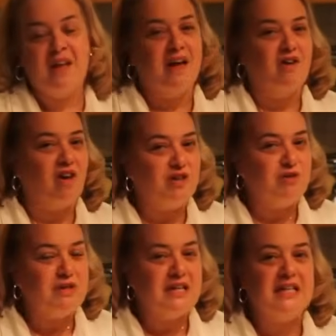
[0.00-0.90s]
And all
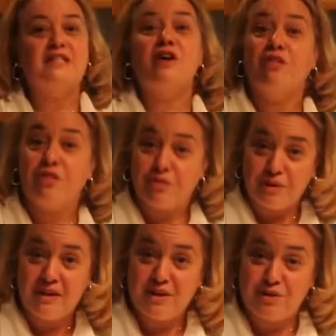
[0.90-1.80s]
you need is
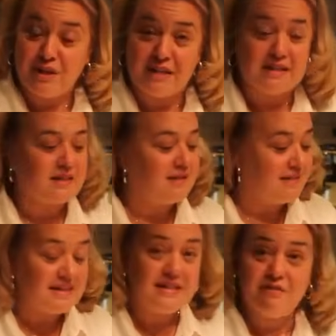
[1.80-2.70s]
3 ingredients.
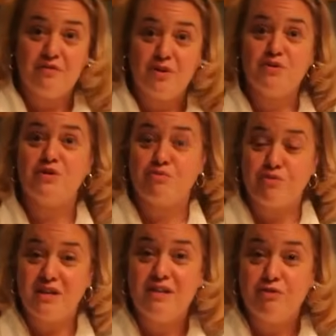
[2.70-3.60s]
That's it, folks,
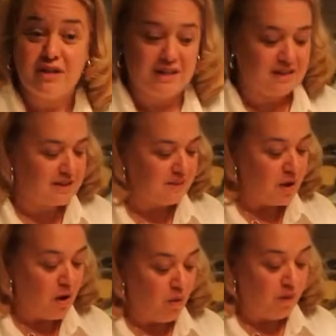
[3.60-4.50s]
3 ingredients.
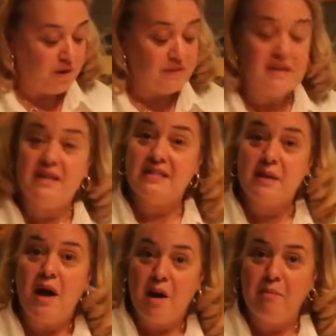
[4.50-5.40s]
One of it
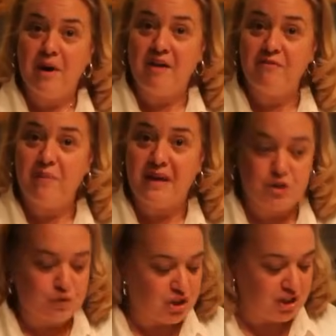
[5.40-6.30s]
is puff
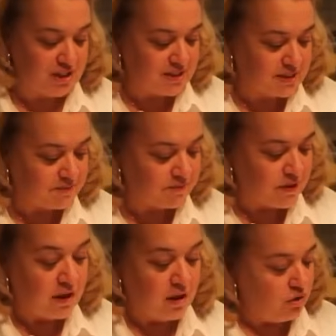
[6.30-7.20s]
pastry sheets.
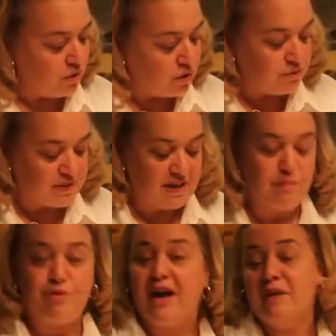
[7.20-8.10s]
You can use
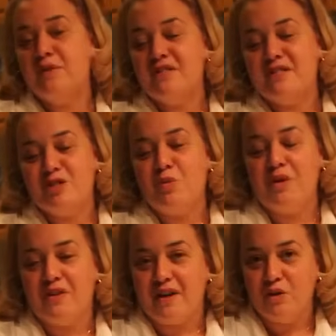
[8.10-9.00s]
any brand, but this is the
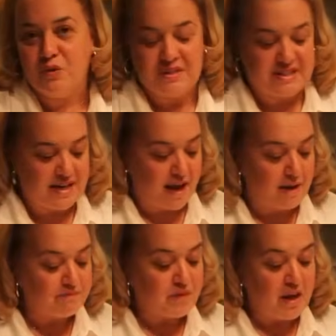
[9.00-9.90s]
one that I use
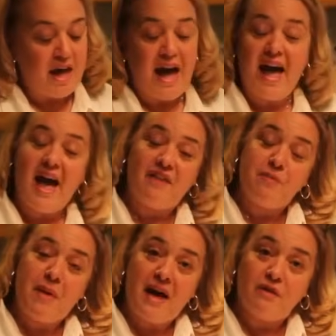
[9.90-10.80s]
today. A half
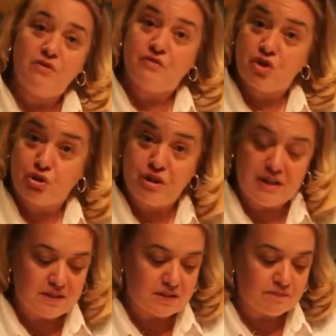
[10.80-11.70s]
a pound of
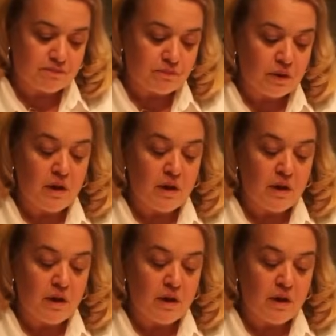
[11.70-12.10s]
chorizo.